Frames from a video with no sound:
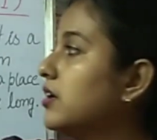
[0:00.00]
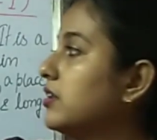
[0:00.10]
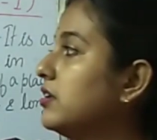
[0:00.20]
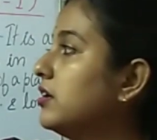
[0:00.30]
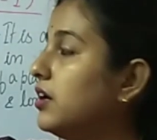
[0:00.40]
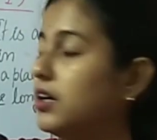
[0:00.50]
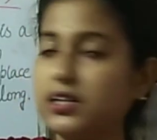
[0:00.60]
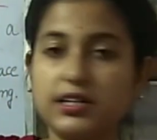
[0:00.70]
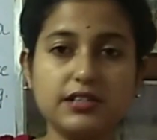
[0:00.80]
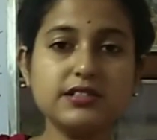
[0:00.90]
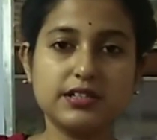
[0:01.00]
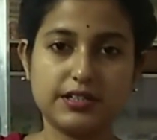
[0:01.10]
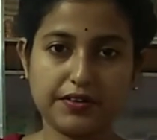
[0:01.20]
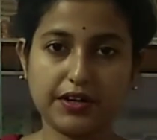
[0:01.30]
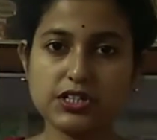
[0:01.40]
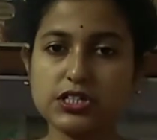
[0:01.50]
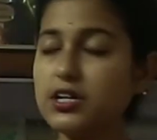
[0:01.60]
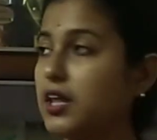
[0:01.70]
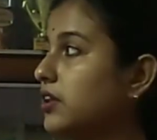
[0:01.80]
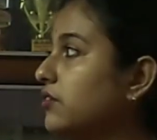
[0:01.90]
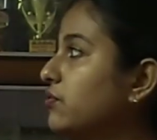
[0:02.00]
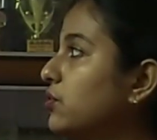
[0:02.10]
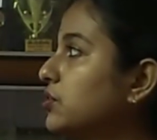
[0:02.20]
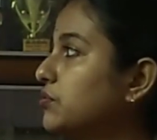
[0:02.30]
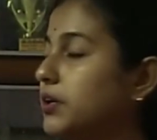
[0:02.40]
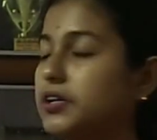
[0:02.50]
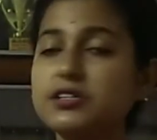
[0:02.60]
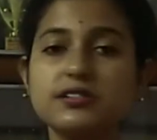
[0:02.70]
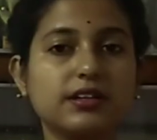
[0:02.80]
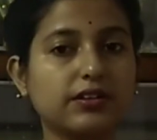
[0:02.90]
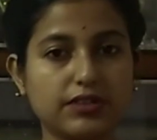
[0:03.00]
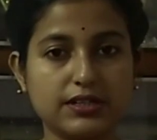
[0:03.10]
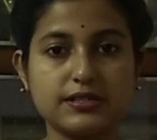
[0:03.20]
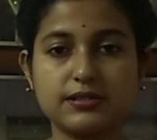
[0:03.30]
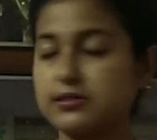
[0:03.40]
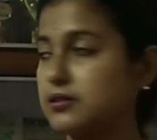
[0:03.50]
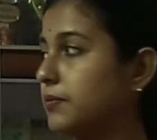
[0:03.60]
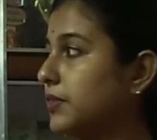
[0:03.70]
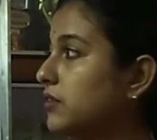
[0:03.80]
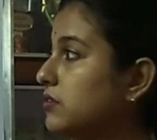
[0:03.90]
the third is direction and the fourth one is the grid system.